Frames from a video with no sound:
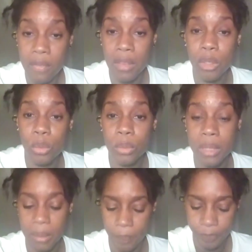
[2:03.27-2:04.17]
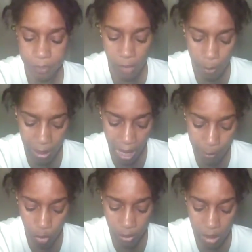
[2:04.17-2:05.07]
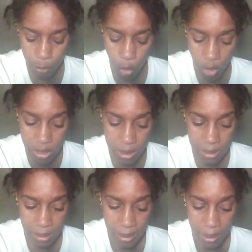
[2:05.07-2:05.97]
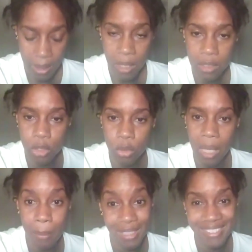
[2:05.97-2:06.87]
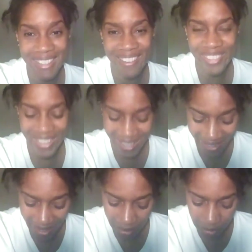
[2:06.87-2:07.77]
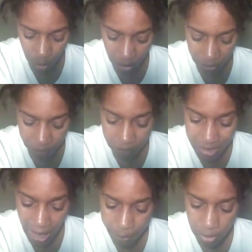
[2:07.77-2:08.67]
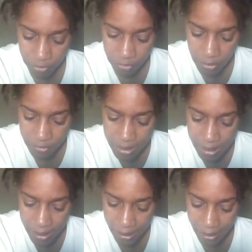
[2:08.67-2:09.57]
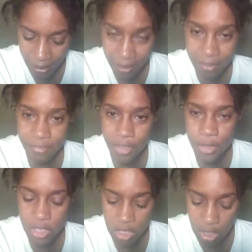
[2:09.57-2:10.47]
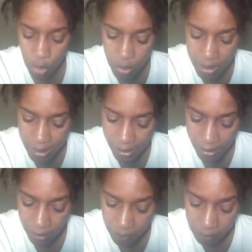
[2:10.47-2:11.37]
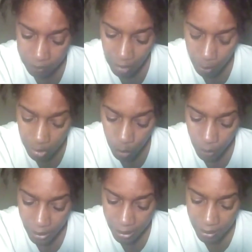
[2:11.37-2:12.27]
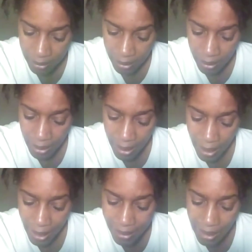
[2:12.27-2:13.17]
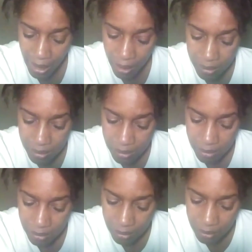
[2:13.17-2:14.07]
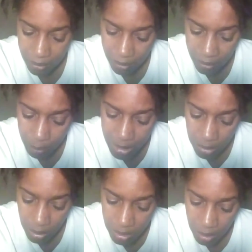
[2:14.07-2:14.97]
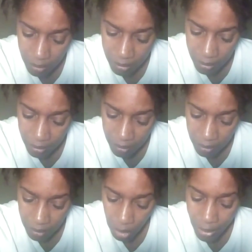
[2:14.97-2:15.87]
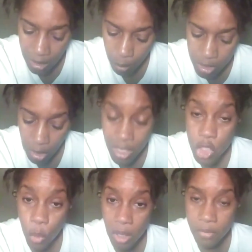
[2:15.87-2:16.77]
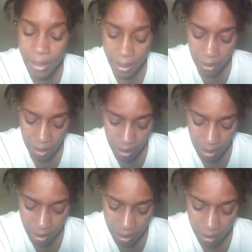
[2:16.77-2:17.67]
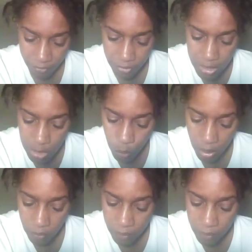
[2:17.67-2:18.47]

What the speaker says: Luke. But I'm going to read a portion. Luke, I'm going to look down, okay? Luke chapter 15, verse 13. I'm going to read it. And not, let me see, did I start there? Okay, no, I'm going to start at 12, okay? 15:12.